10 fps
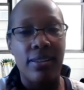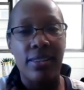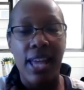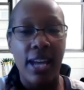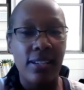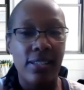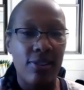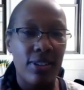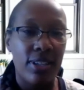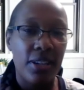not
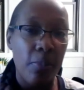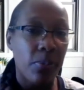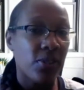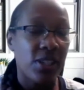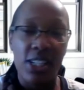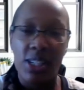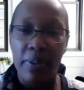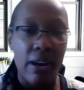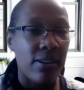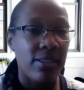necessarily couples, just
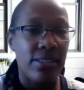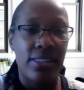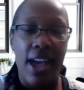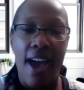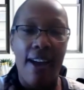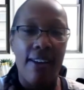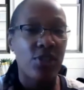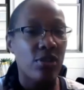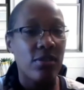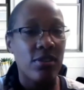parents that have
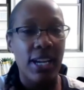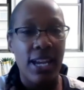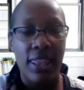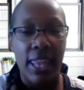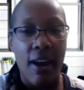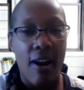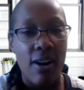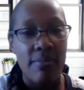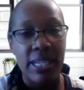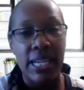children and they
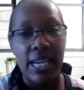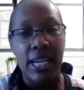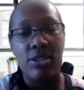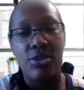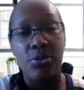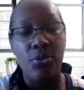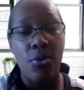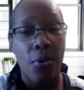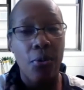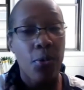are beginning to
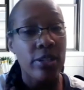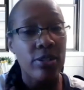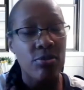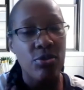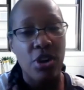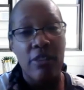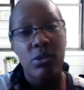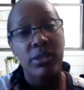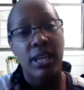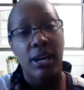or want to
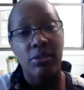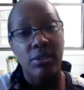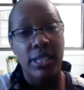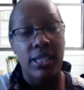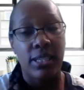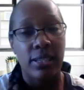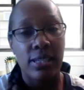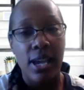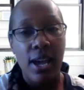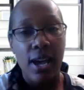travel without their kids